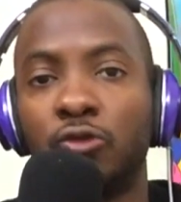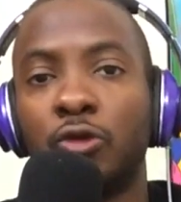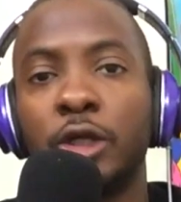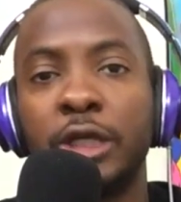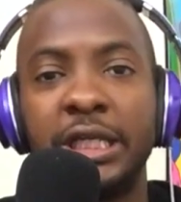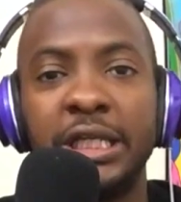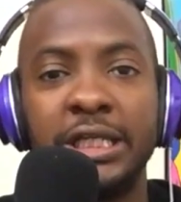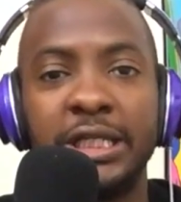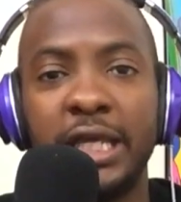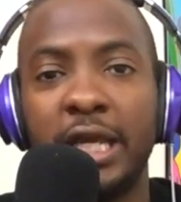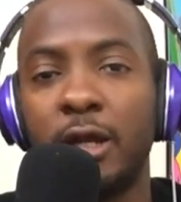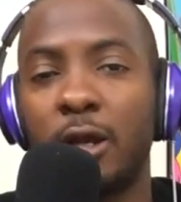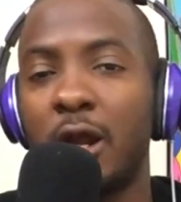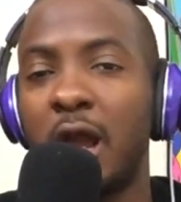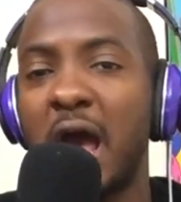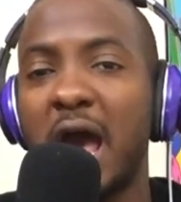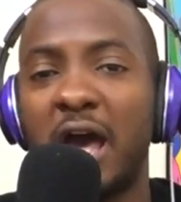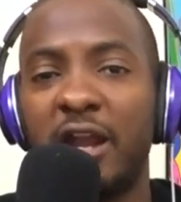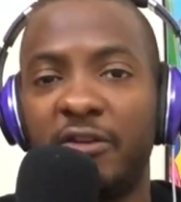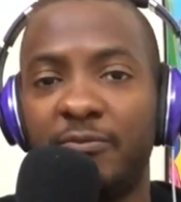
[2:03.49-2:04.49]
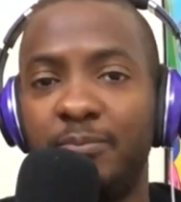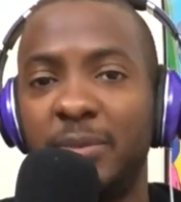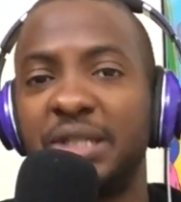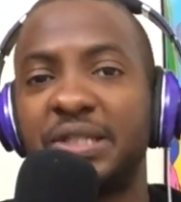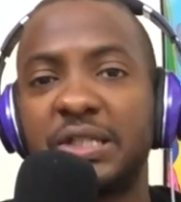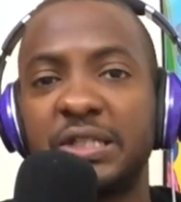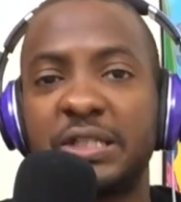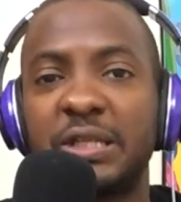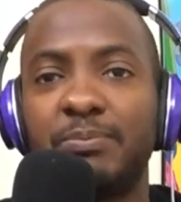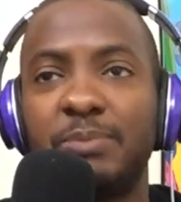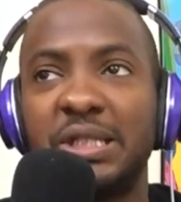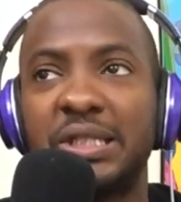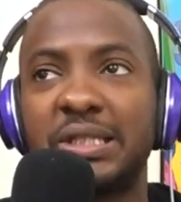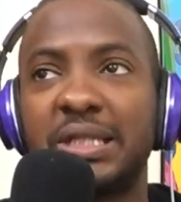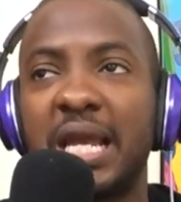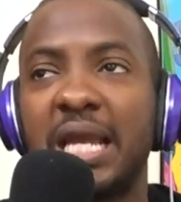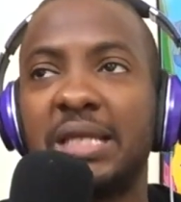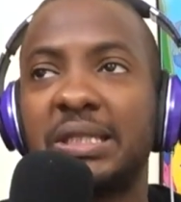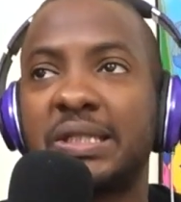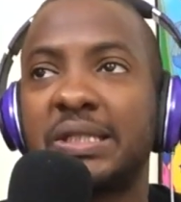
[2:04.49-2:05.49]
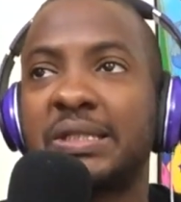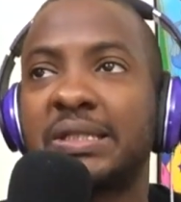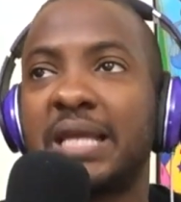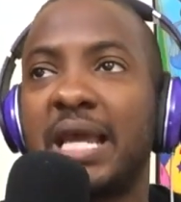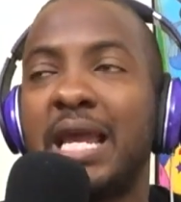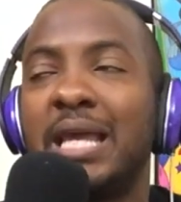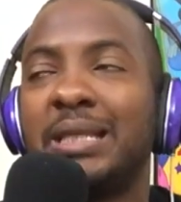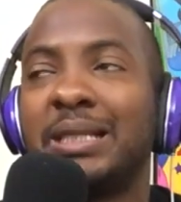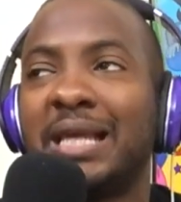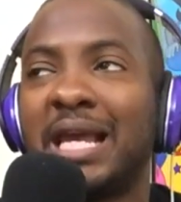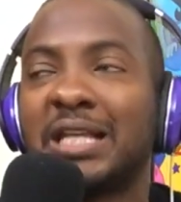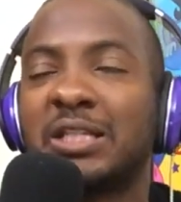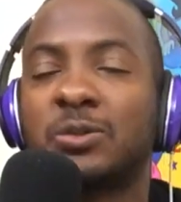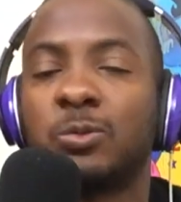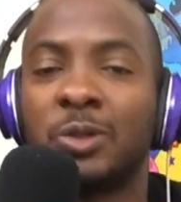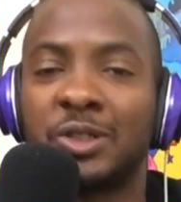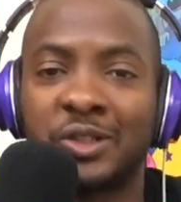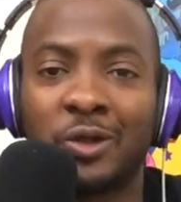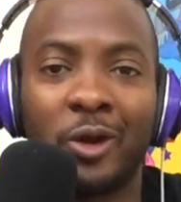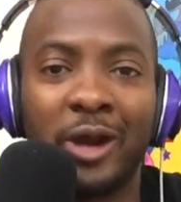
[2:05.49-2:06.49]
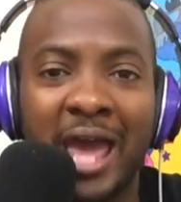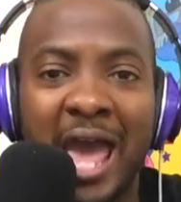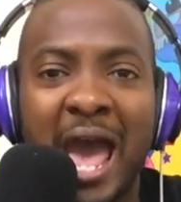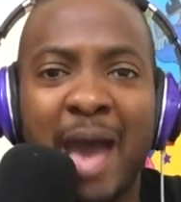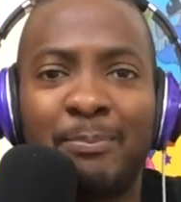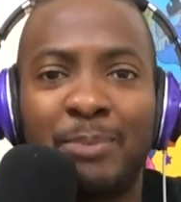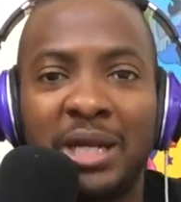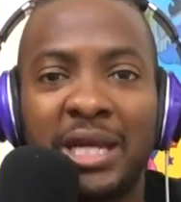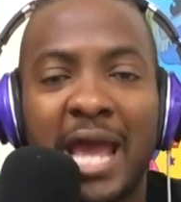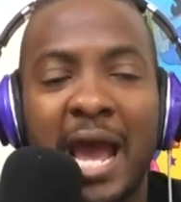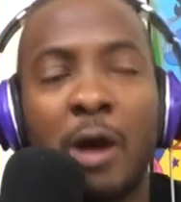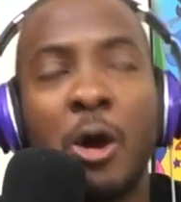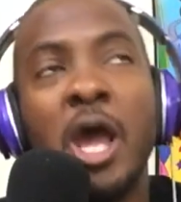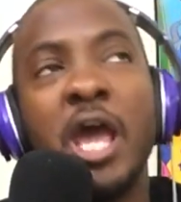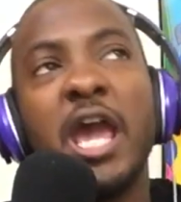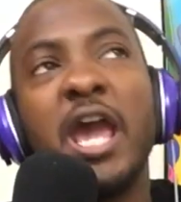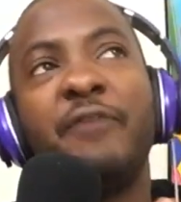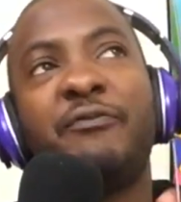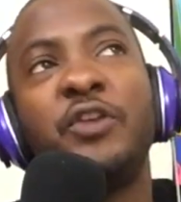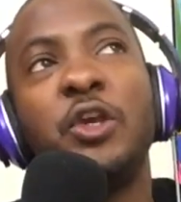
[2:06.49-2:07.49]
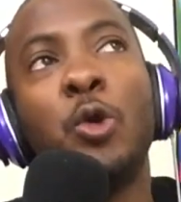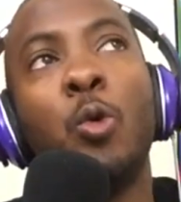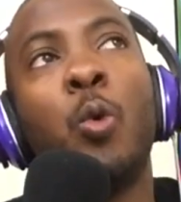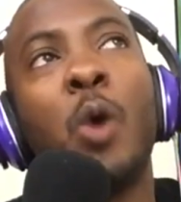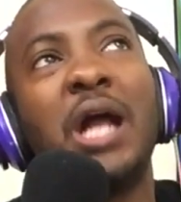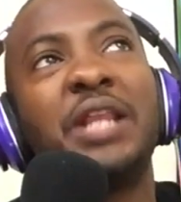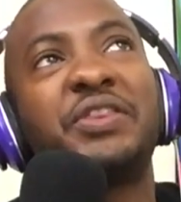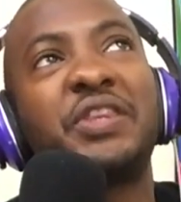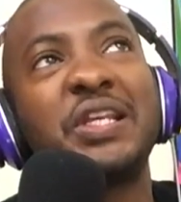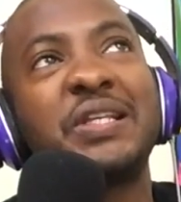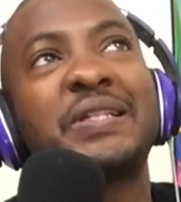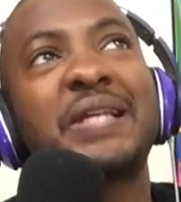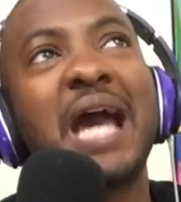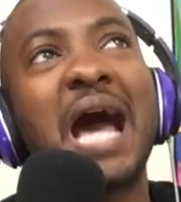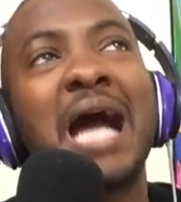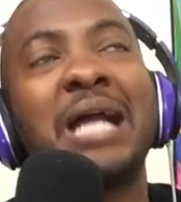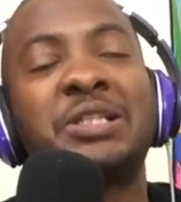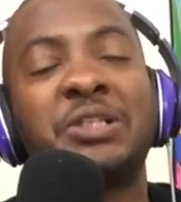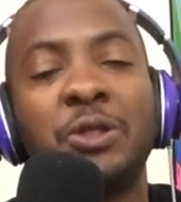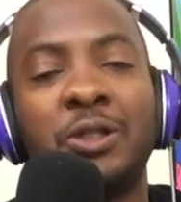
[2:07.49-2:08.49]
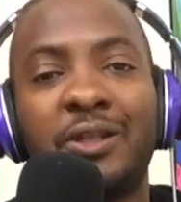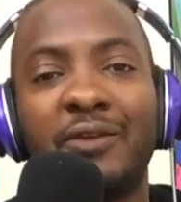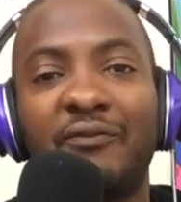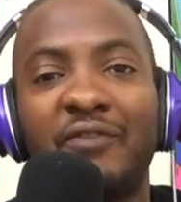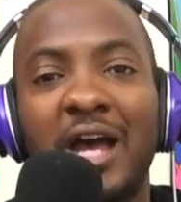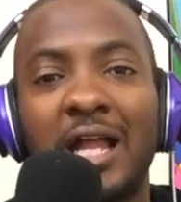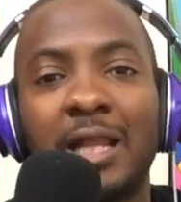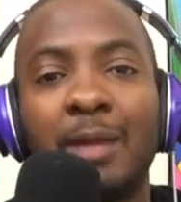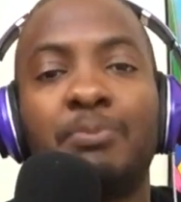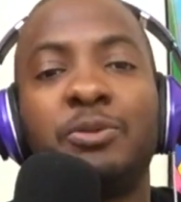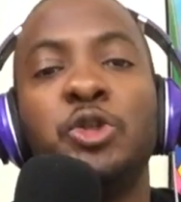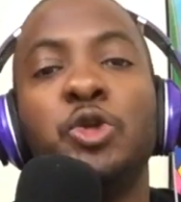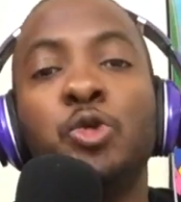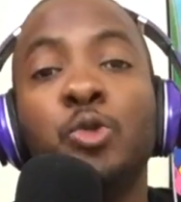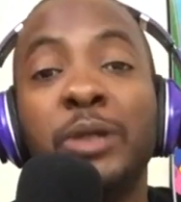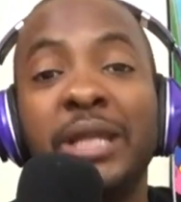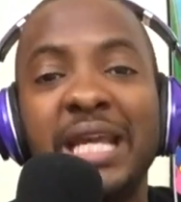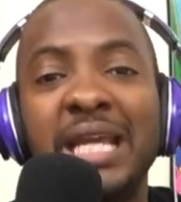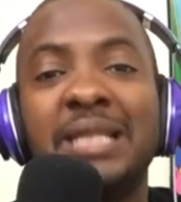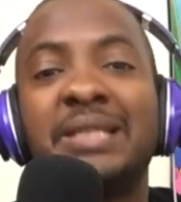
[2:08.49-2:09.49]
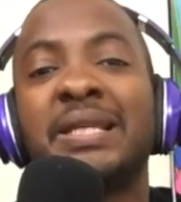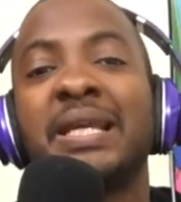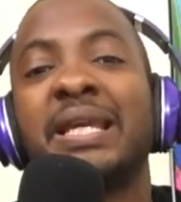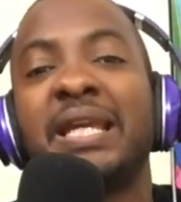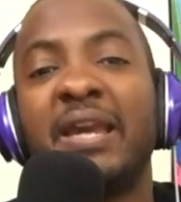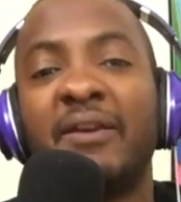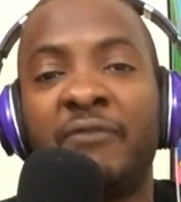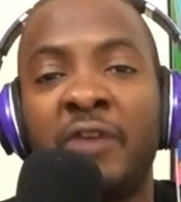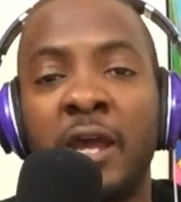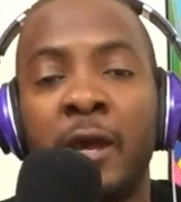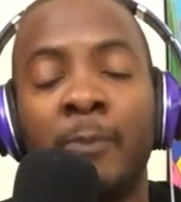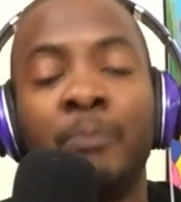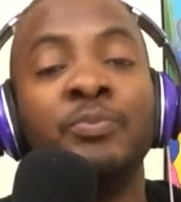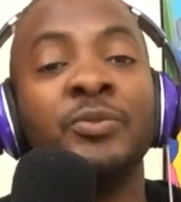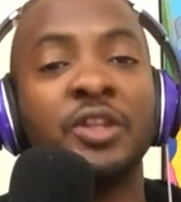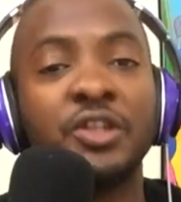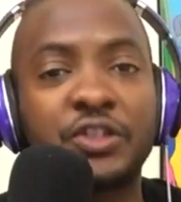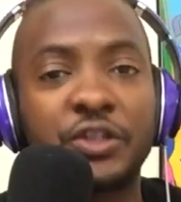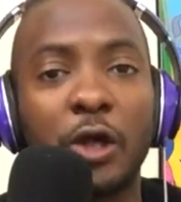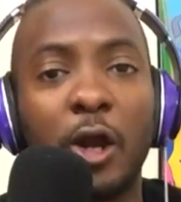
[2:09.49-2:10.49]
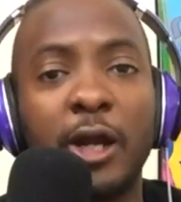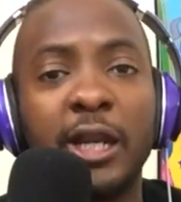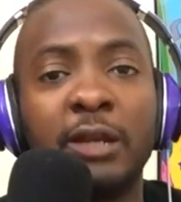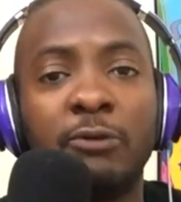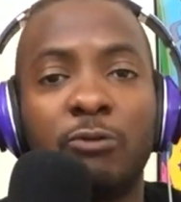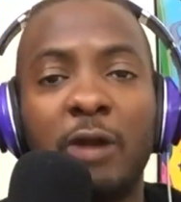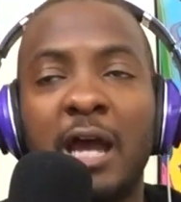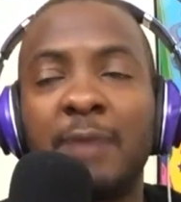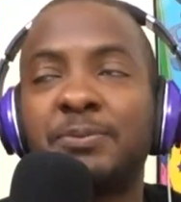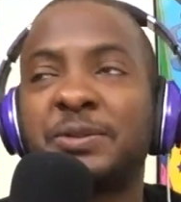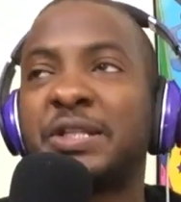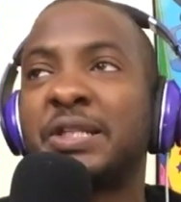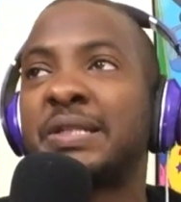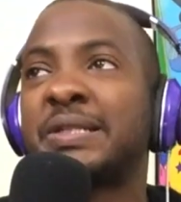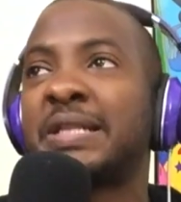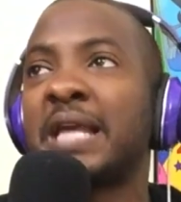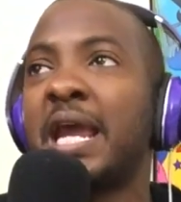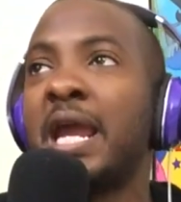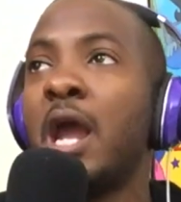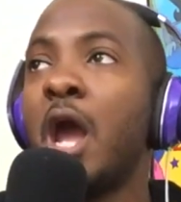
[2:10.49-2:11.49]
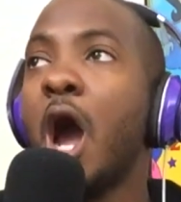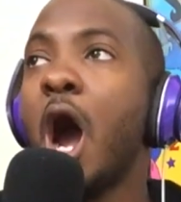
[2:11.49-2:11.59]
rookie year out of Mississippi State to saying, guess what's going to happen now? If you want this guy to develop, you need to give him starting reps to say,